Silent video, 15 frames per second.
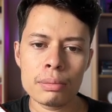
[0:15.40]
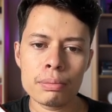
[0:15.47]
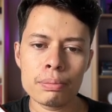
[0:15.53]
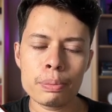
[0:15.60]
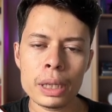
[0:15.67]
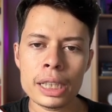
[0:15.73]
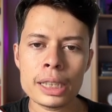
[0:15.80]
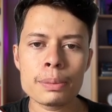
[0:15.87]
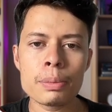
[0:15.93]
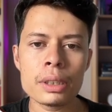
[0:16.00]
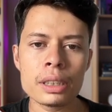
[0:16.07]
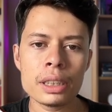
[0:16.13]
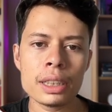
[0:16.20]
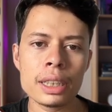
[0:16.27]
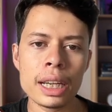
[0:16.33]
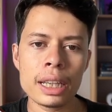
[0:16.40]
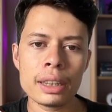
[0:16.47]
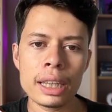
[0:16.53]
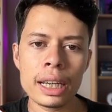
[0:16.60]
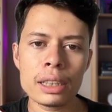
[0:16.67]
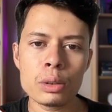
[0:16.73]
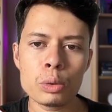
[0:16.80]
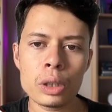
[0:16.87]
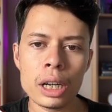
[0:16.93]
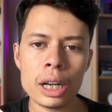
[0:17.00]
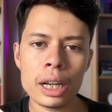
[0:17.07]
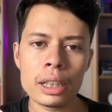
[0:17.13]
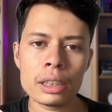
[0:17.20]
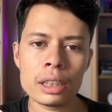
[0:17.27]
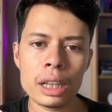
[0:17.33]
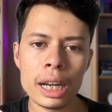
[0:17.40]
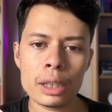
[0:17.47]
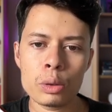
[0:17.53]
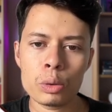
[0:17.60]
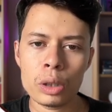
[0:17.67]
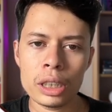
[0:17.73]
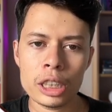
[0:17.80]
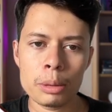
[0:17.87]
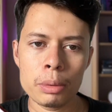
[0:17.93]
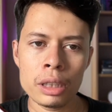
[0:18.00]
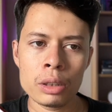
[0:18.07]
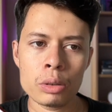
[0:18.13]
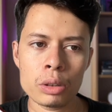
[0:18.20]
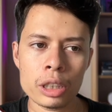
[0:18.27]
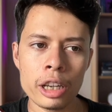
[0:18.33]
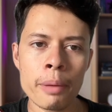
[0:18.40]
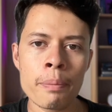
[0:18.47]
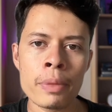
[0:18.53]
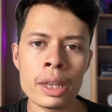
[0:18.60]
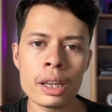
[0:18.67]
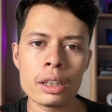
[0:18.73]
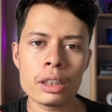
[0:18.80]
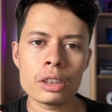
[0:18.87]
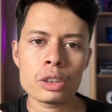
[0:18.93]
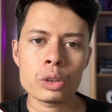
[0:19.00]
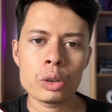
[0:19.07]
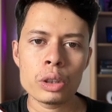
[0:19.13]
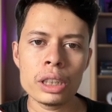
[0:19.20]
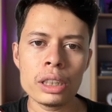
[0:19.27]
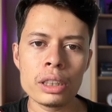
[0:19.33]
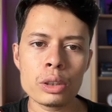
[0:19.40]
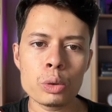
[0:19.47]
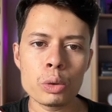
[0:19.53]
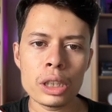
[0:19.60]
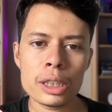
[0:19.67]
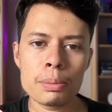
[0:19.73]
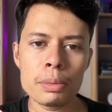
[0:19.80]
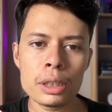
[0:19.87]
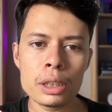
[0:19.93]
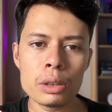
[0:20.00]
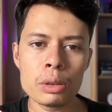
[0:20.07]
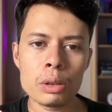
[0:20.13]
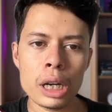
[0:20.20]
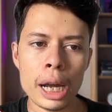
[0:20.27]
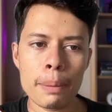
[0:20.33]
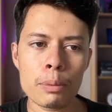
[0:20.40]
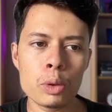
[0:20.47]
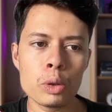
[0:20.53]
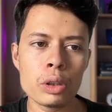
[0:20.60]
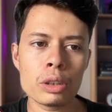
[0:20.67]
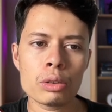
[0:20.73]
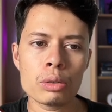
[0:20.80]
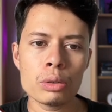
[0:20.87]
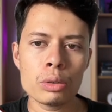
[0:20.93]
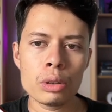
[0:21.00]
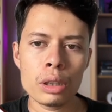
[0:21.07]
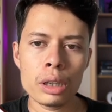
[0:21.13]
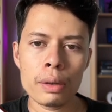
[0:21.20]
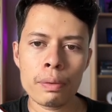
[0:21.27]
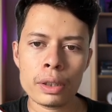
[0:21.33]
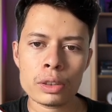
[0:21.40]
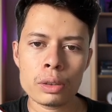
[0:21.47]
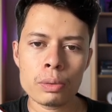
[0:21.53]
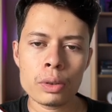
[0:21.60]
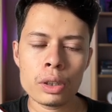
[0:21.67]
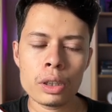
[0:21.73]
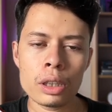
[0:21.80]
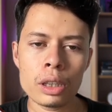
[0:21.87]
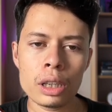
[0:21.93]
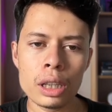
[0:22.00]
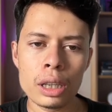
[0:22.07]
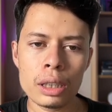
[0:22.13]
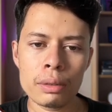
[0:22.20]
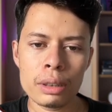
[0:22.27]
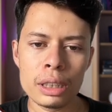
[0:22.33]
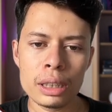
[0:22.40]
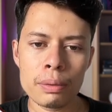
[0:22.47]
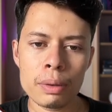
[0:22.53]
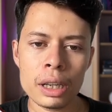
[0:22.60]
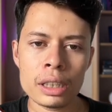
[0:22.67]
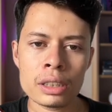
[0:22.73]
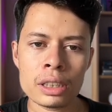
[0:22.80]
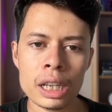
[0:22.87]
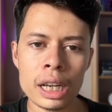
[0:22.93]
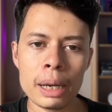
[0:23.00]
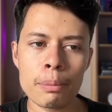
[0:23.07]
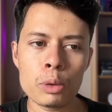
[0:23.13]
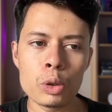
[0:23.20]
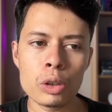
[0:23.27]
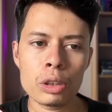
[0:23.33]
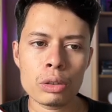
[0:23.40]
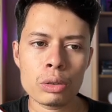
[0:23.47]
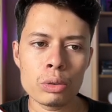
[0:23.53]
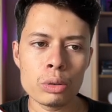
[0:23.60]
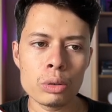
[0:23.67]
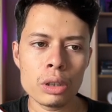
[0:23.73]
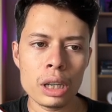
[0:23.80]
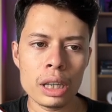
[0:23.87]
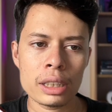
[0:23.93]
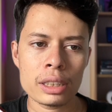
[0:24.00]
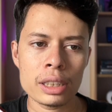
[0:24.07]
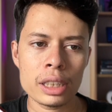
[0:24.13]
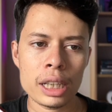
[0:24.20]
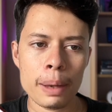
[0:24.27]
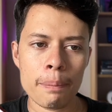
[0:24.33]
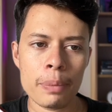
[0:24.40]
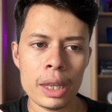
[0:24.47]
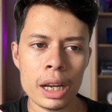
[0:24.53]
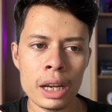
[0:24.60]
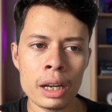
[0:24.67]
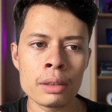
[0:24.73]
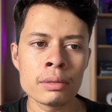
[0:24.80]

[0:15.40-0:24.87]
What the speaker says: page visit and the add to cart event. Okay, so in today's video I'm going to first of all I am going to set up the